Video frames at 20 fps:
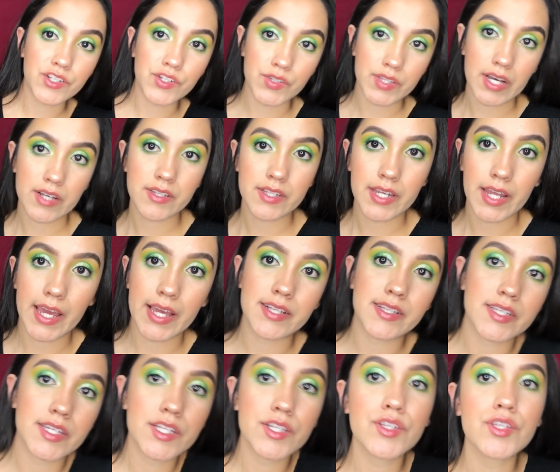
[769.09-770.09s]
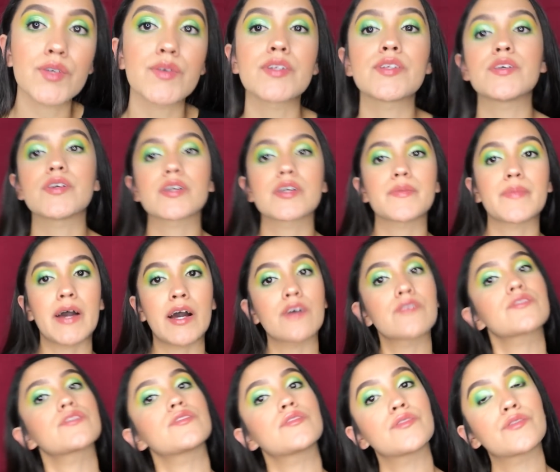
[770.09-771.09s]
2018, so it took
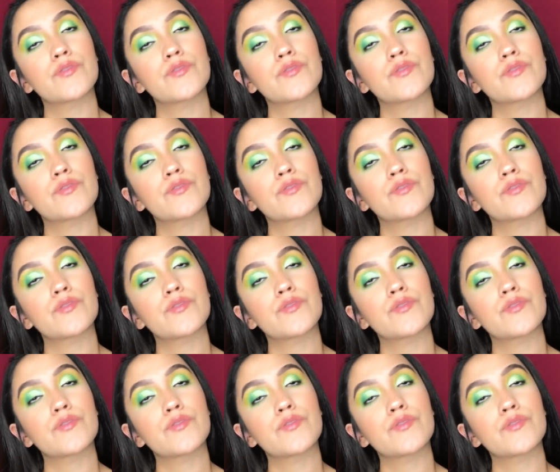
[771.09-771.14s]
about